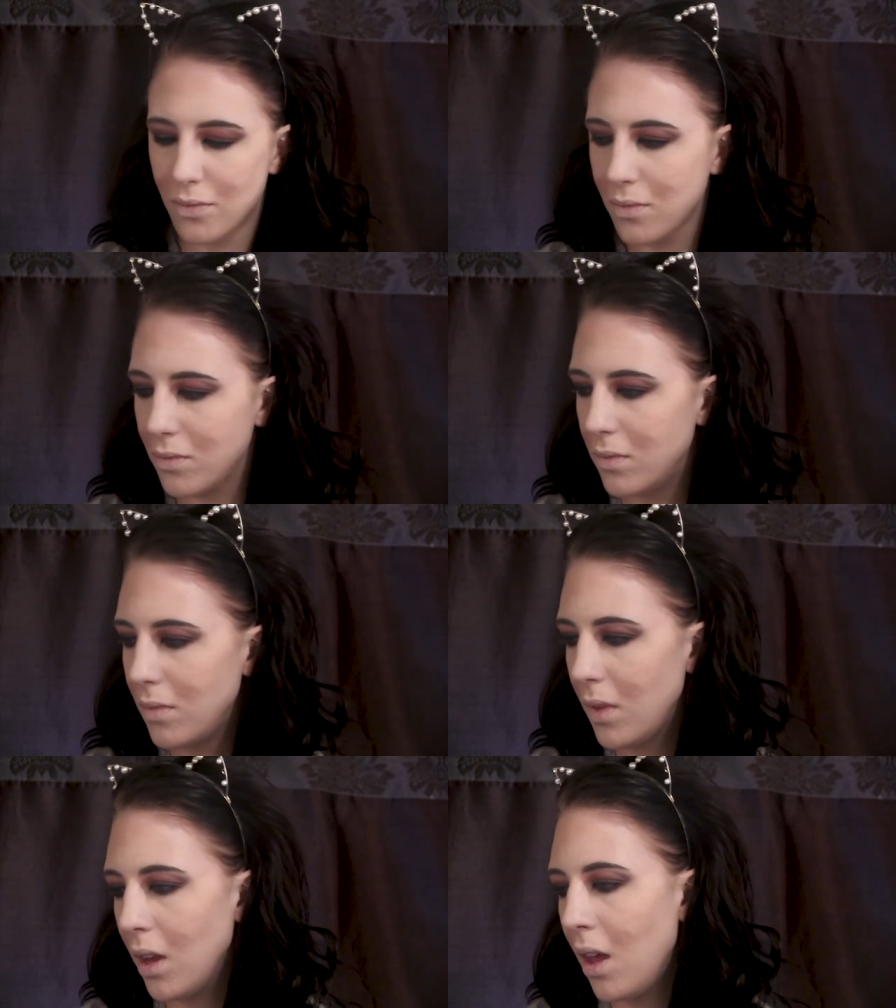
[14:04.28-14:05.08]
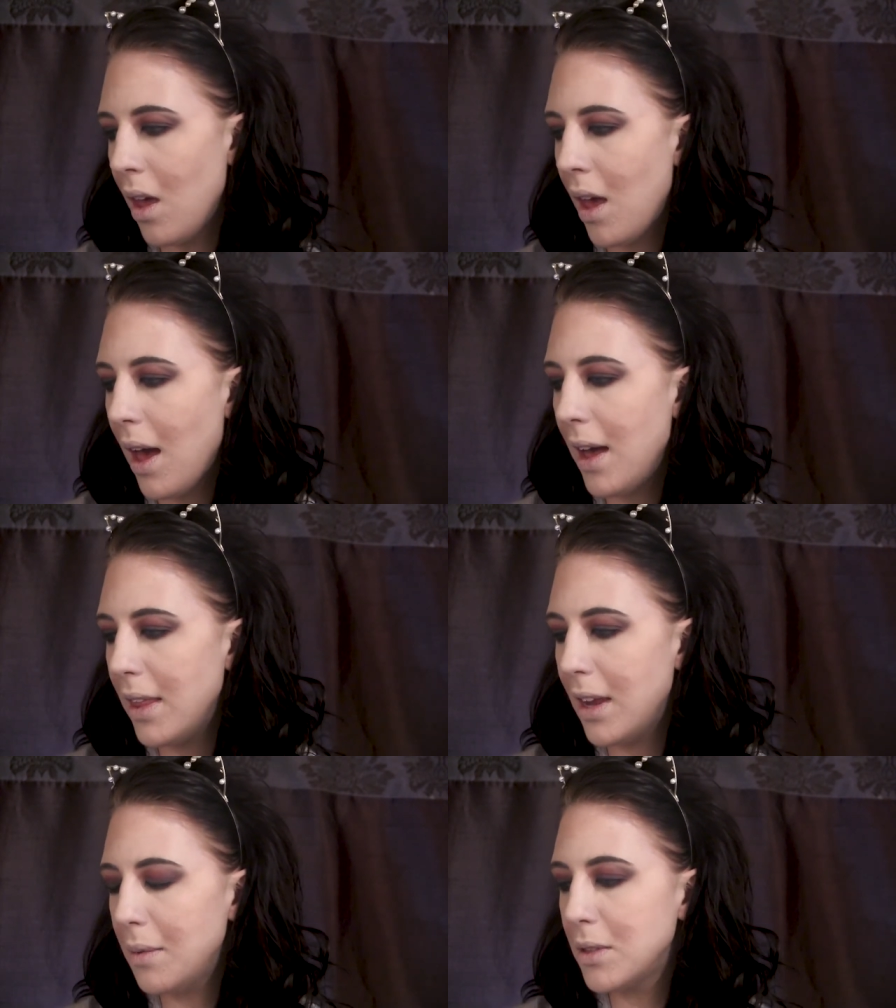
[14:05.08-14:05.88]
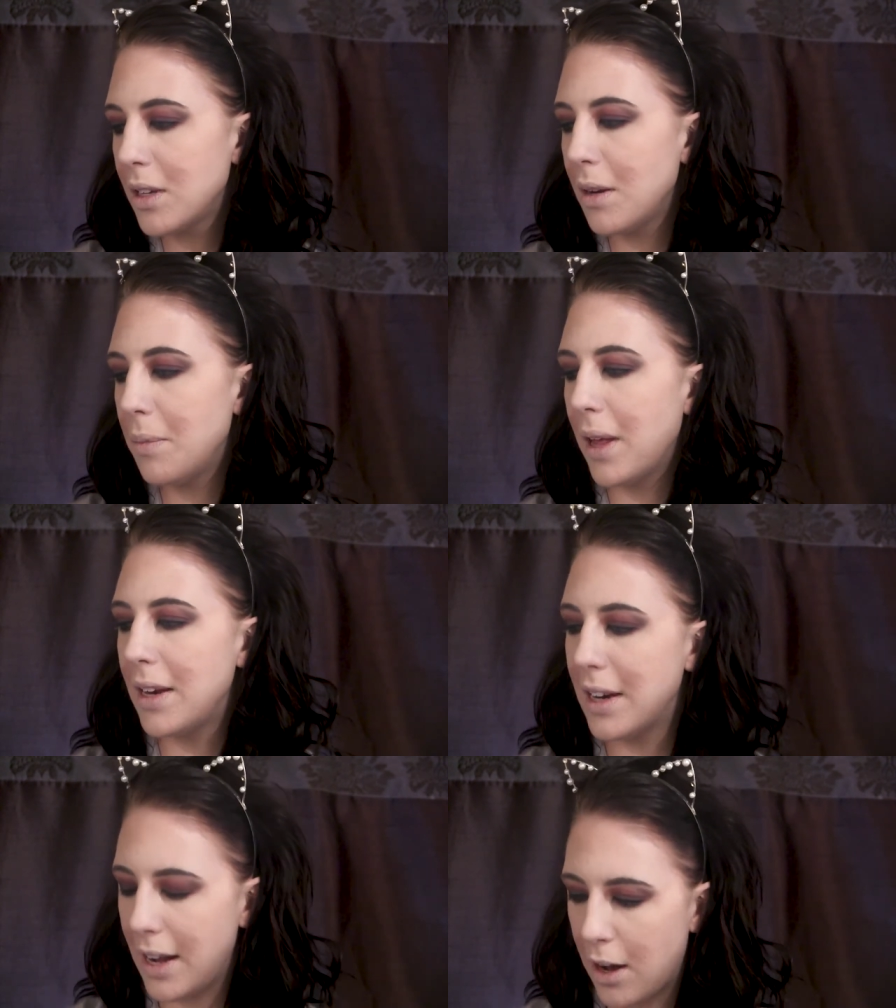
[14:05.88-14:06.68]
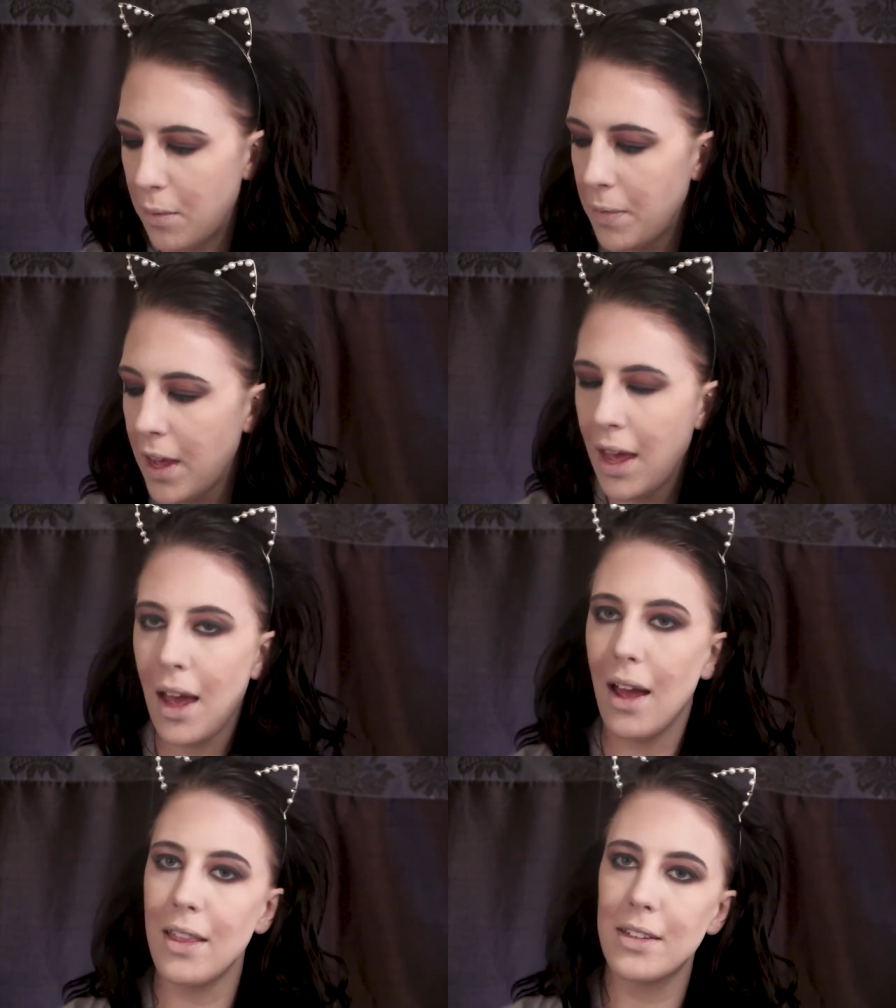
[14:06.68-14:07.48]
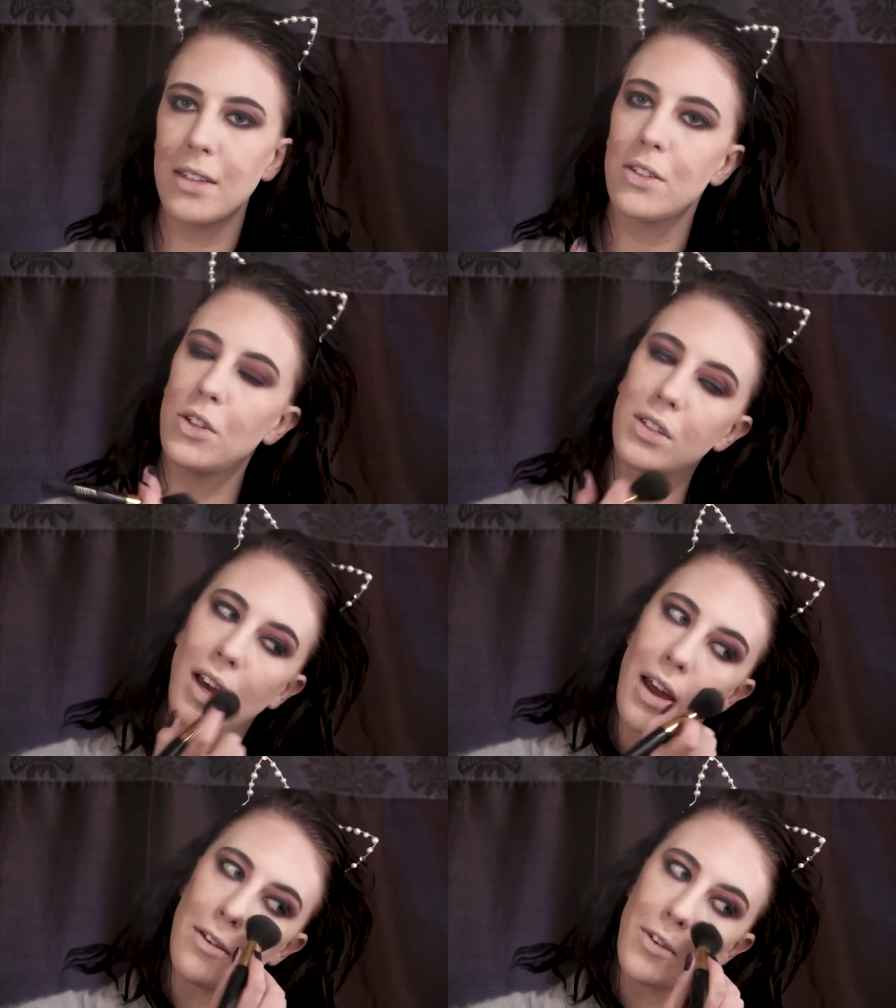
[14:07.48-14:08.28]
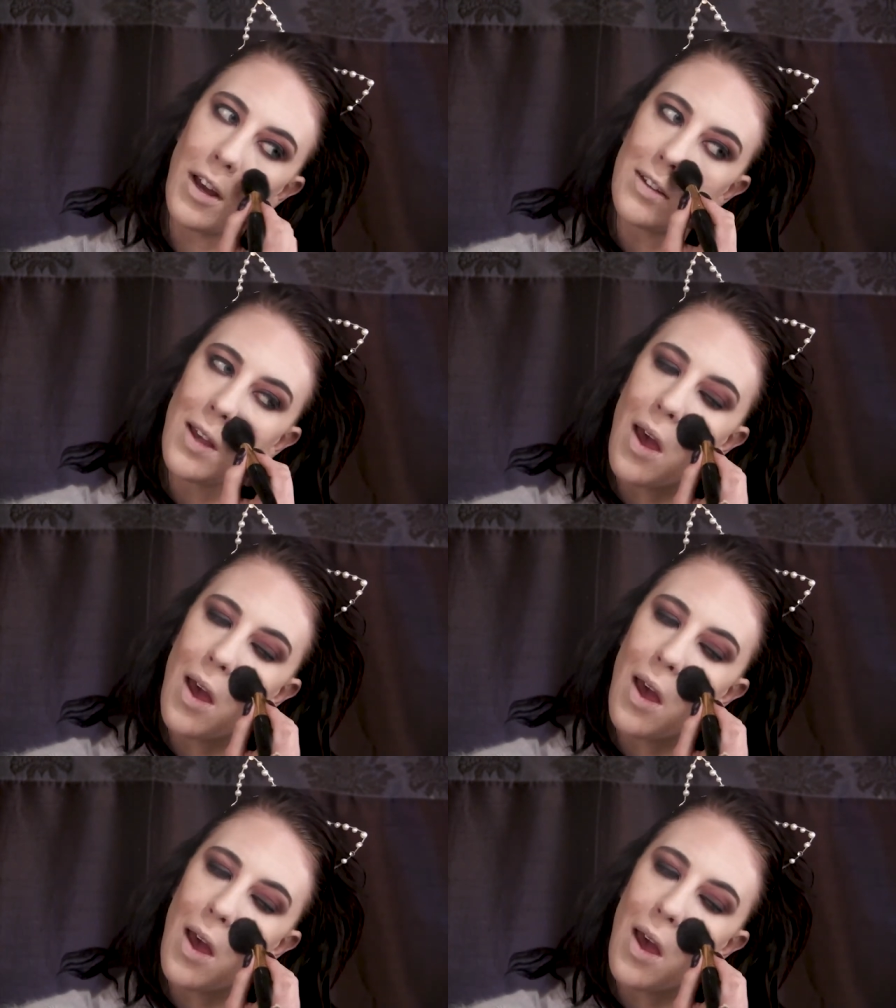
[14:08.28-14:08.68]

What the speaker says: And then I'm just going to blend it out. And this is just kind of because